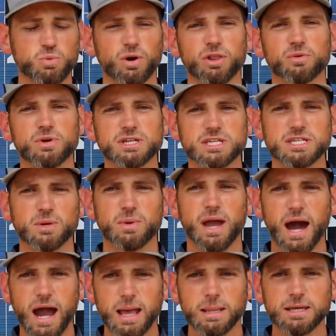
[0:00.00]
One of the reasons that we
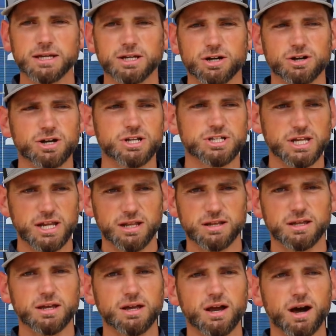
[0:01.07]
highly encourage
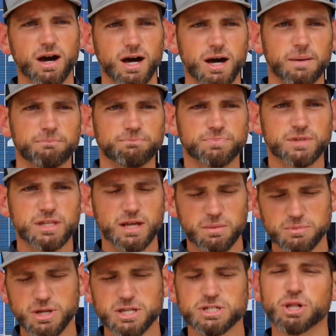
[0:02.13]
and
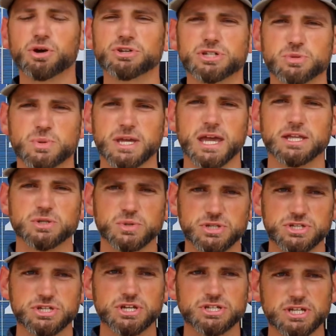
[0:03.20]
come as close as we can to
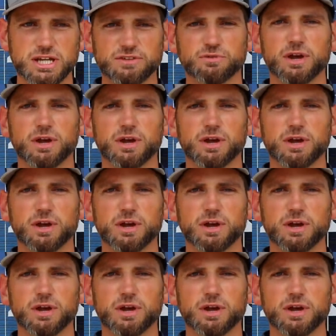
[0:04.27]
insisting,